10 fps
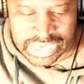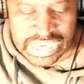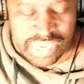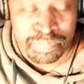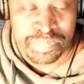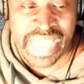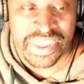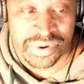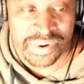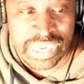He
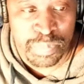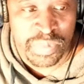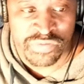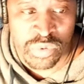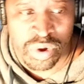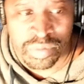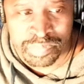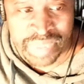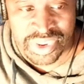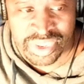better, he
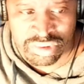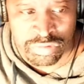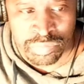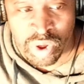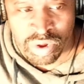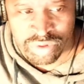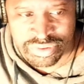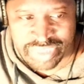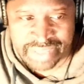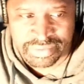perform better in small
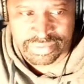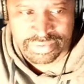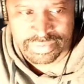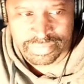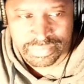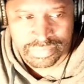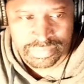settings.